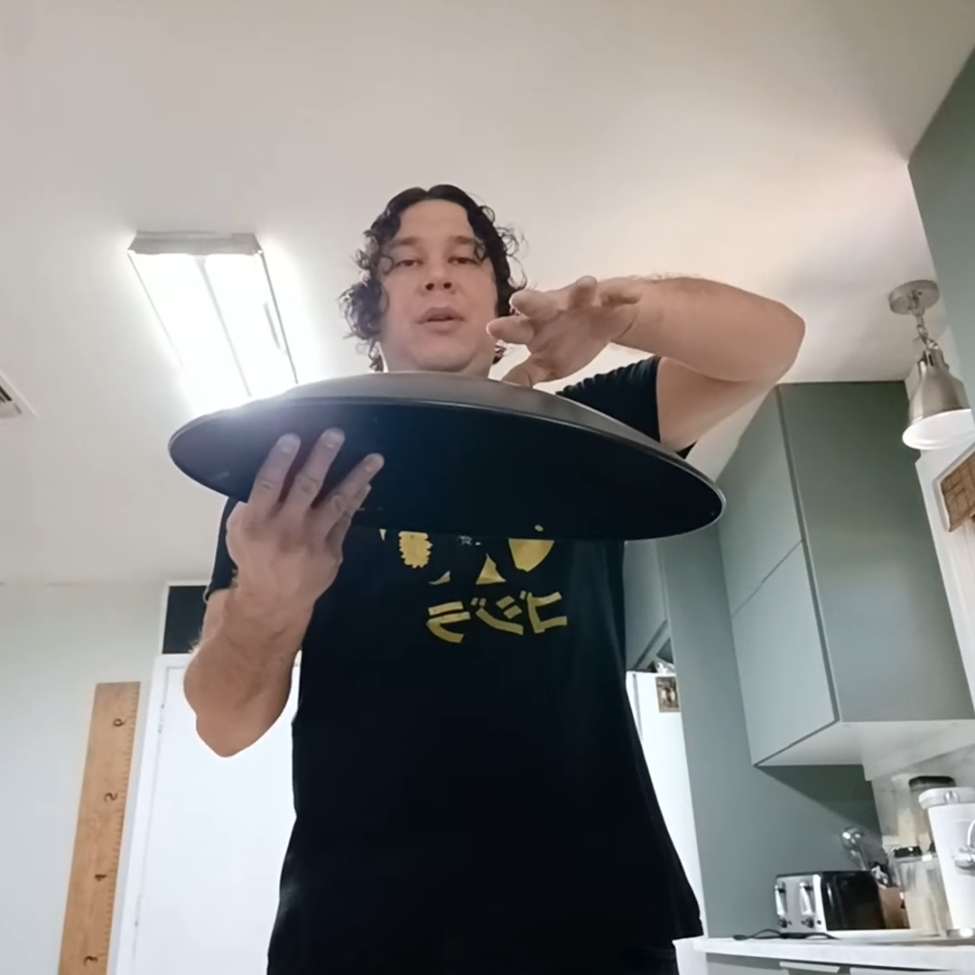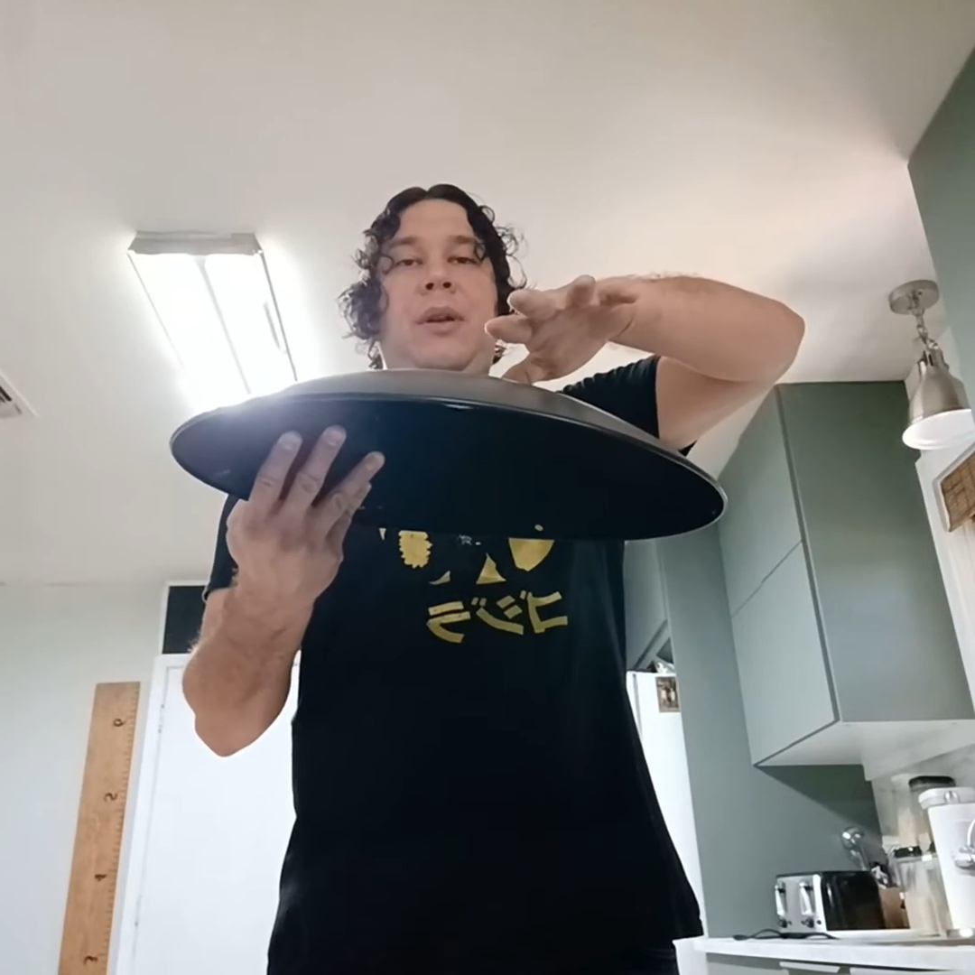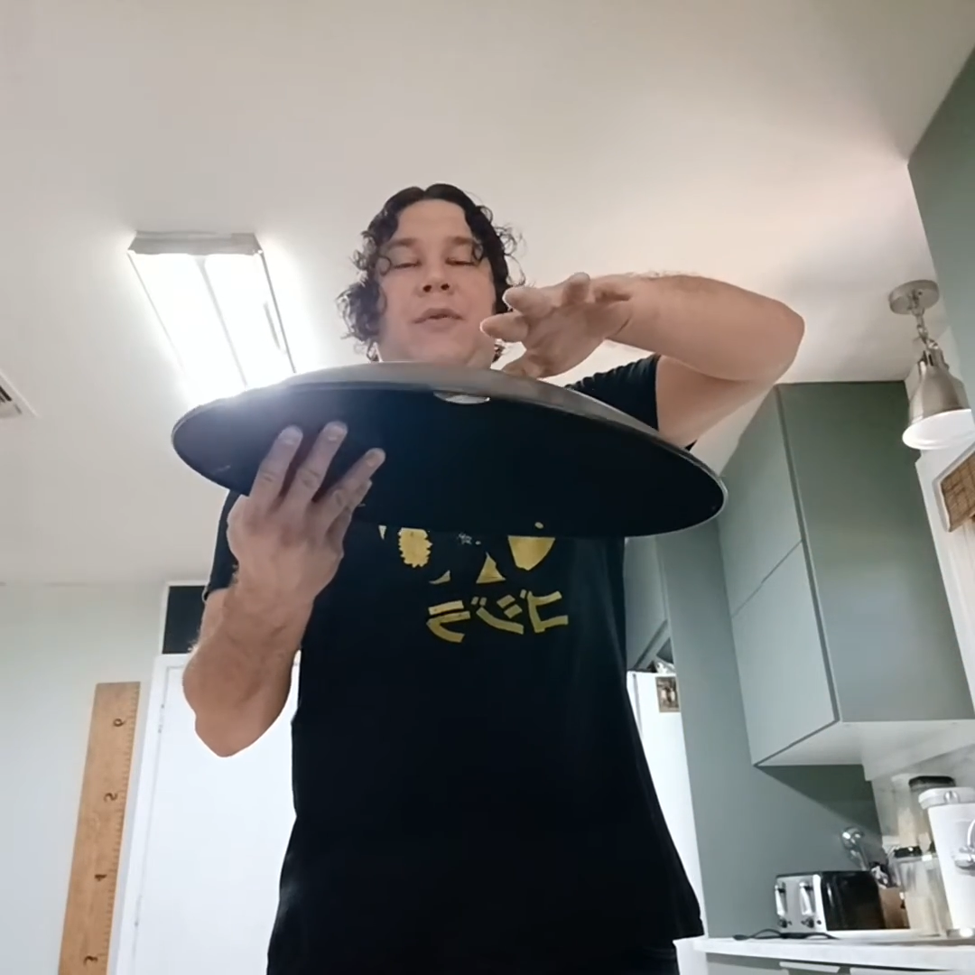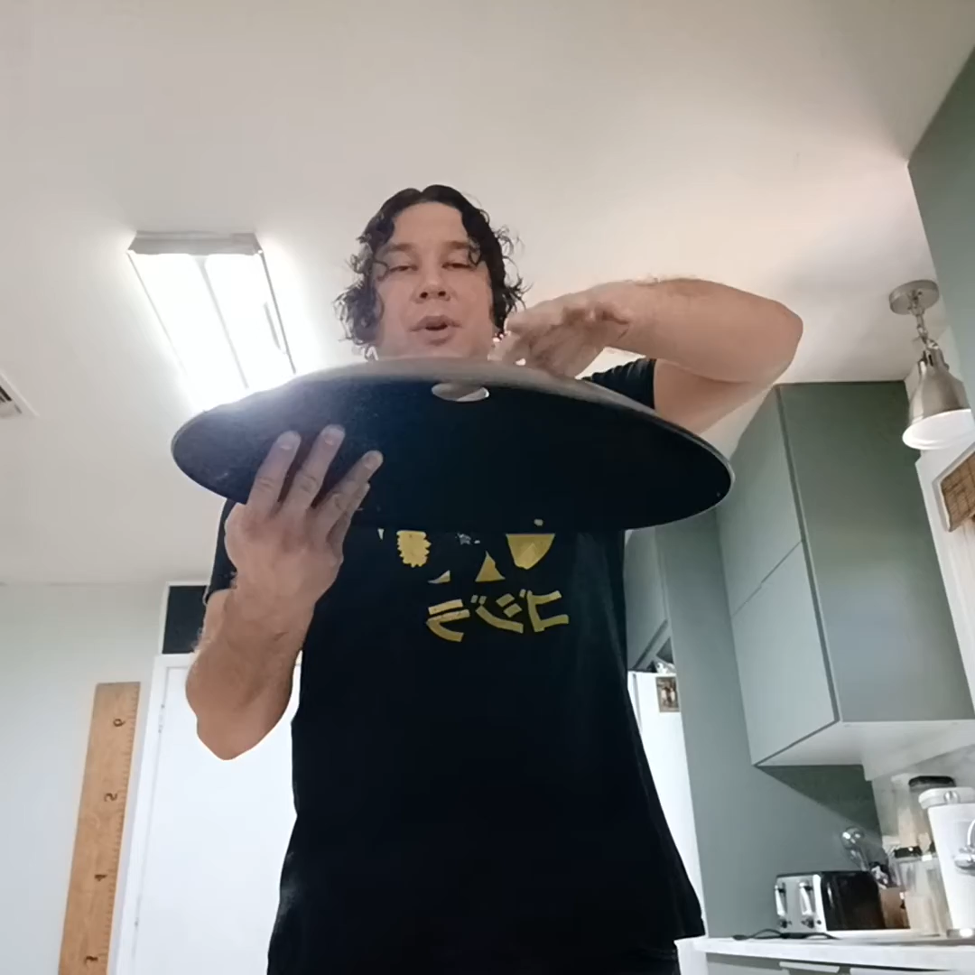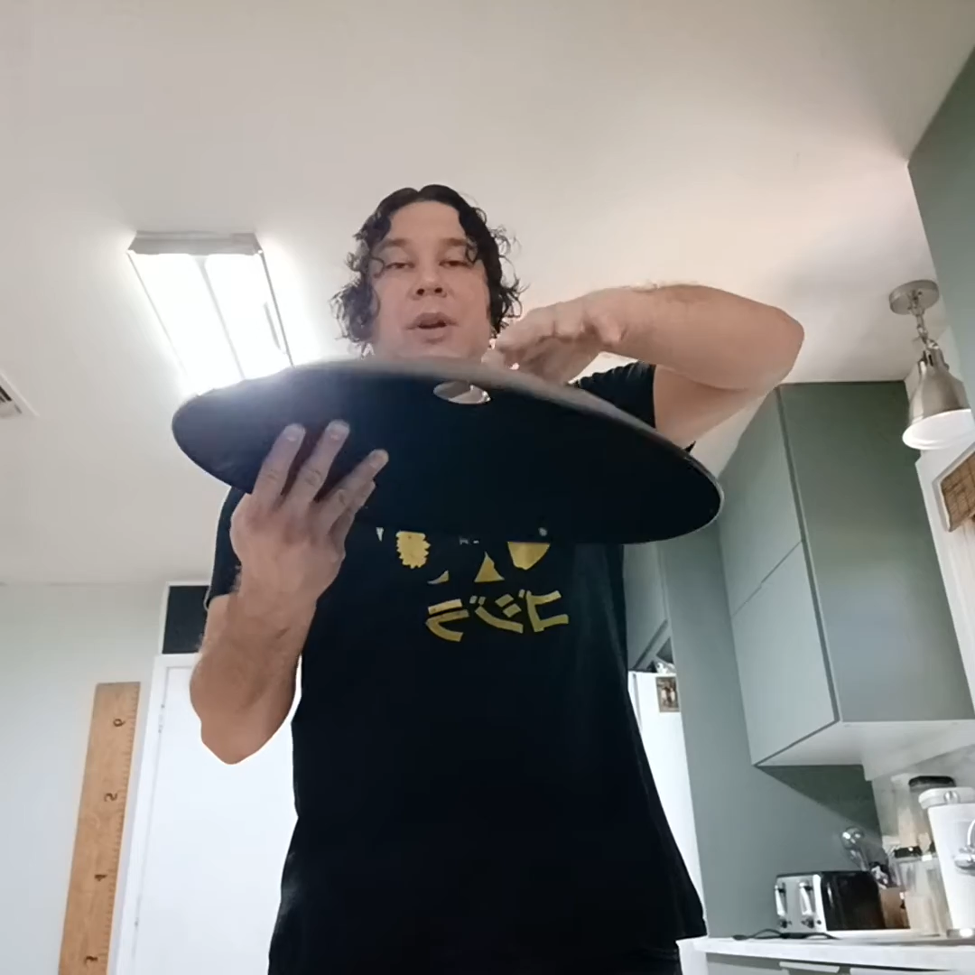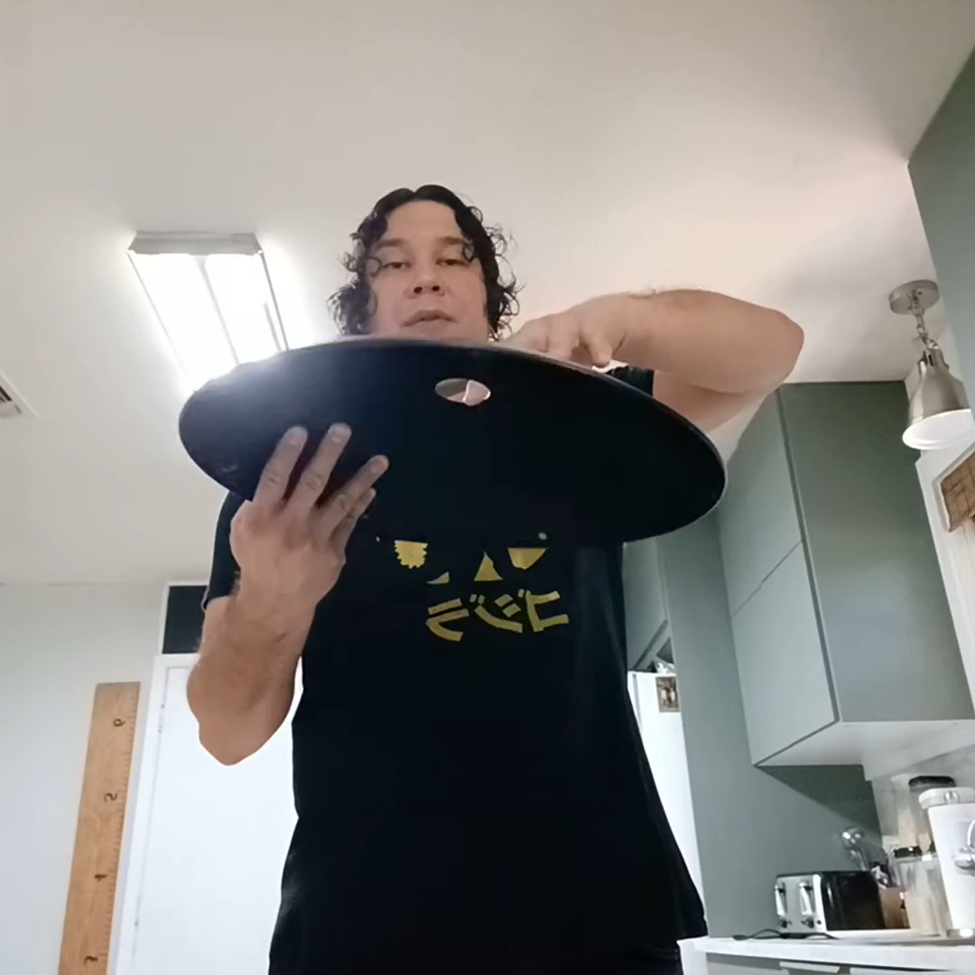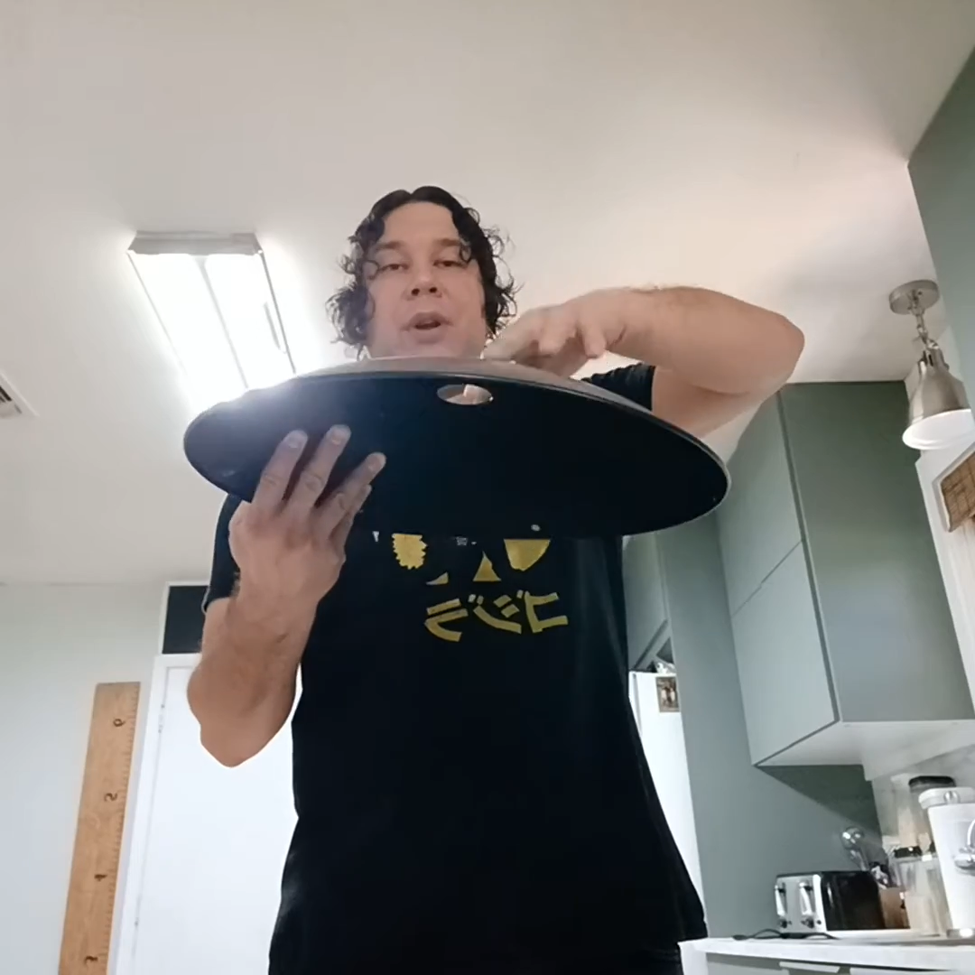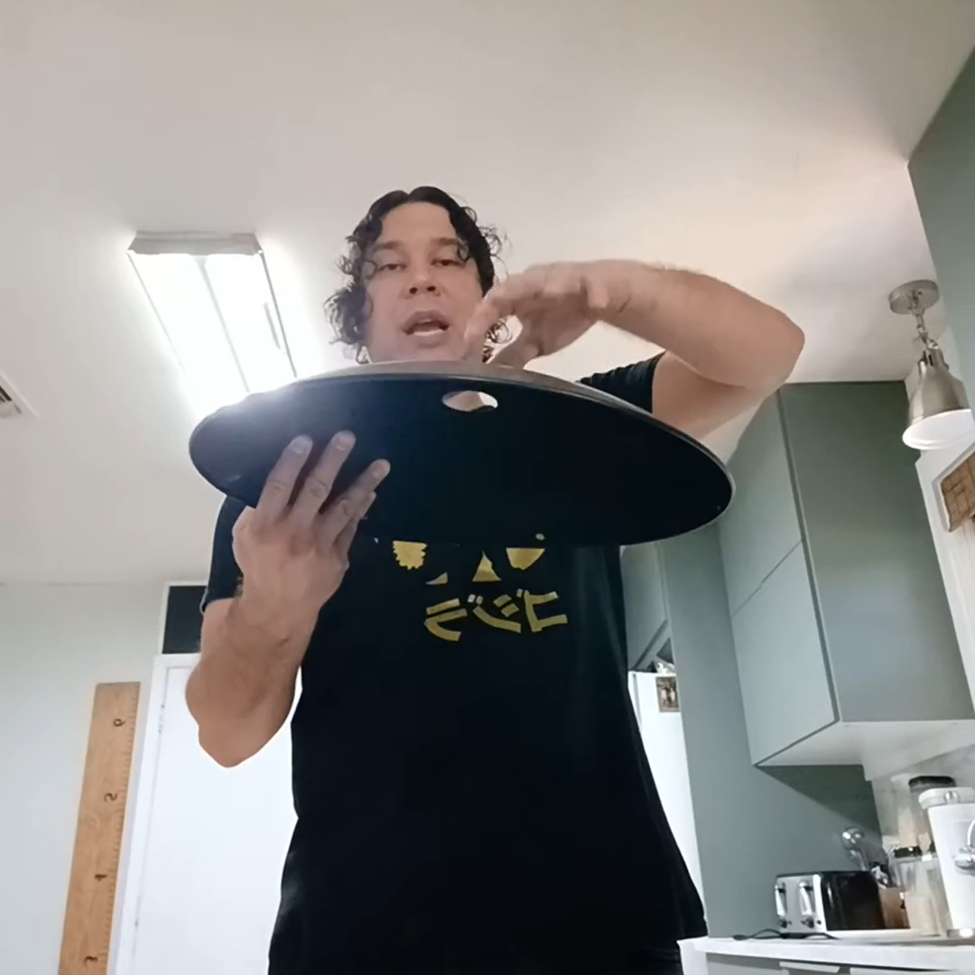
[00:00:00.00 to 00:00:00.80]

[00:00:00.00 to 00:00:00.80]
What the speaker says: if you